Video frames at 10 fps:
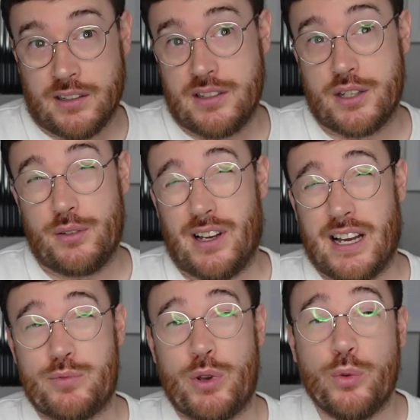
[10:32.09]
So
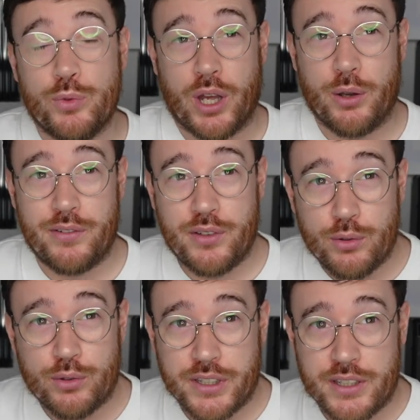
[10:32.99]
as we all know, if
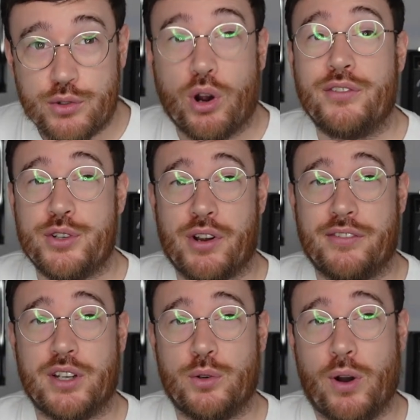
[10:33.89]
you're already driving
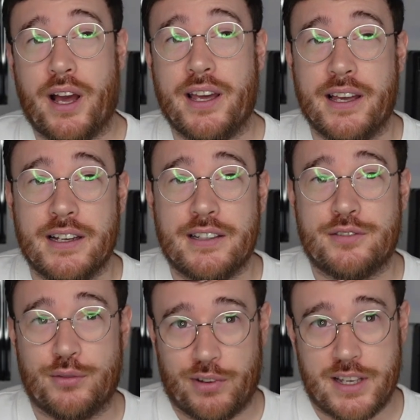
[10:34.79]
traffic away
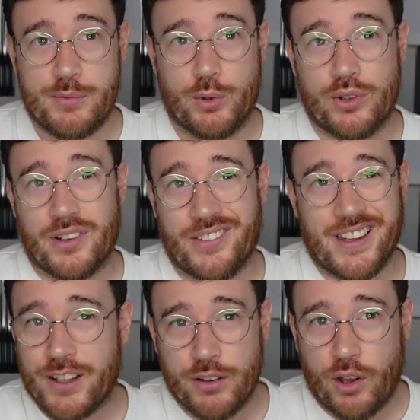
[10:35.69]
from Facebook,
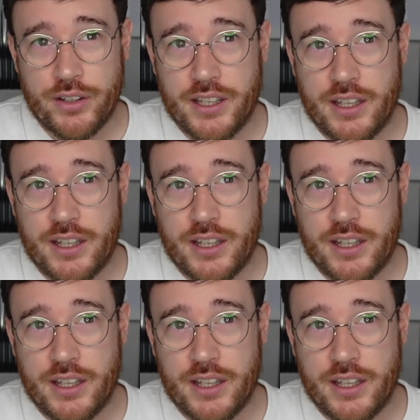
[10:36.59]
they don't like